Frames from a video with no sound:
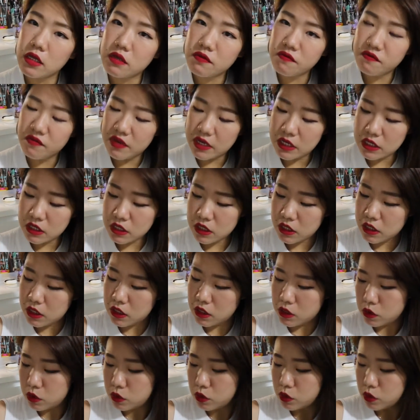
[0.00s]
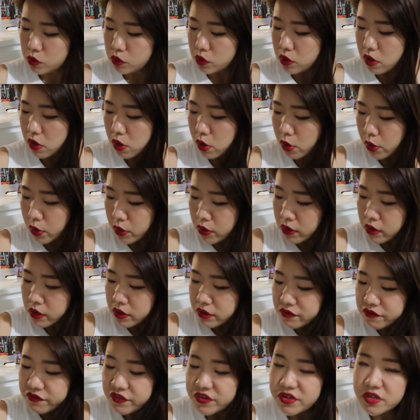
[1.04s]
investing into your
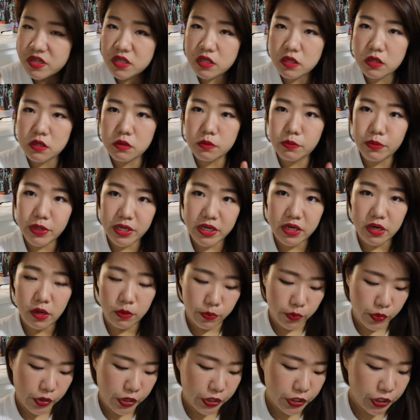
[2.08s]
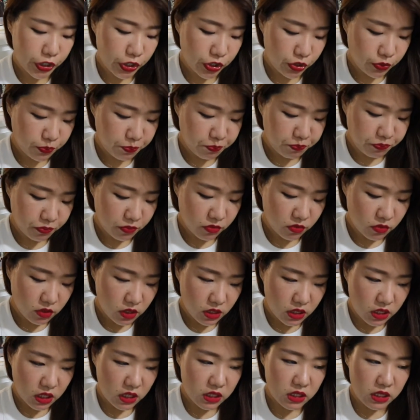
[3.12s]
first makeup brush,
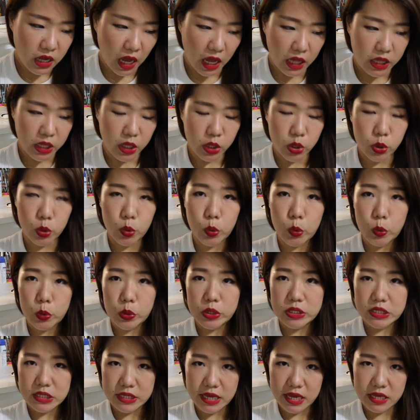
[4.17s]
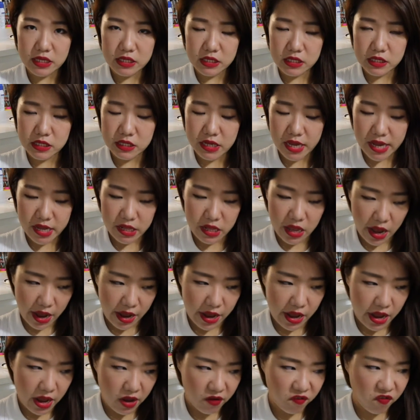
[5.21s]
these are the two sets that I
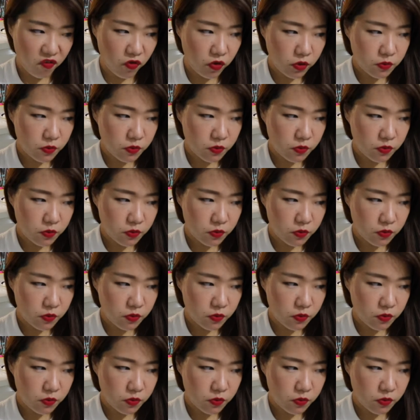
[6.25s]
have.